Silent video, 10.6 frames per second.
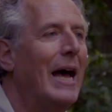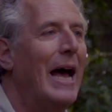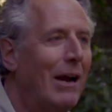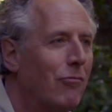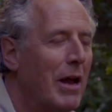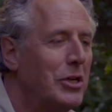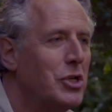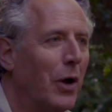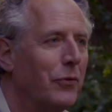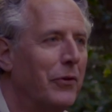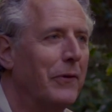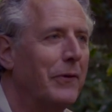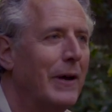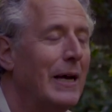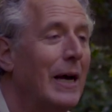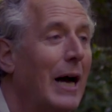air raid shelters.
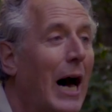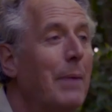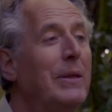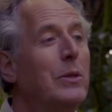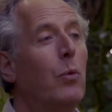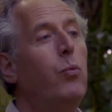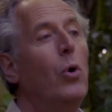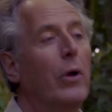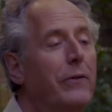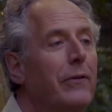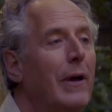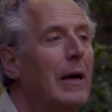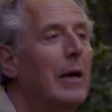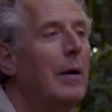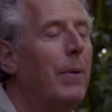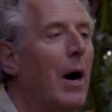I'm in the woods
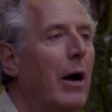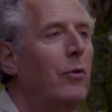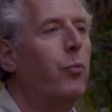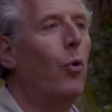behind